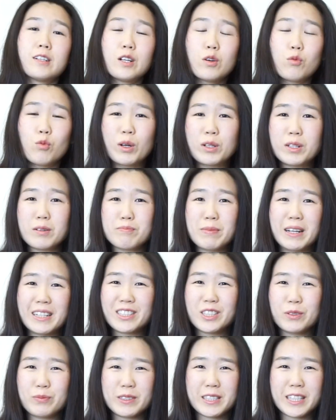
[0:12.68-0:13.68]
Welcome back
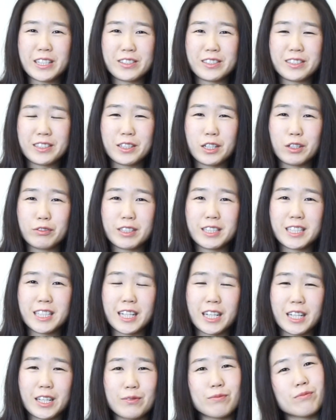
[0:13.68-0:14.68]
to PhD Coffee
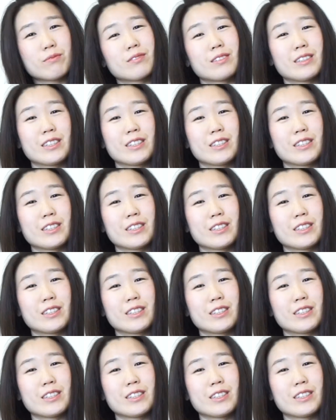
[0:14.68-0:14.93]
Time,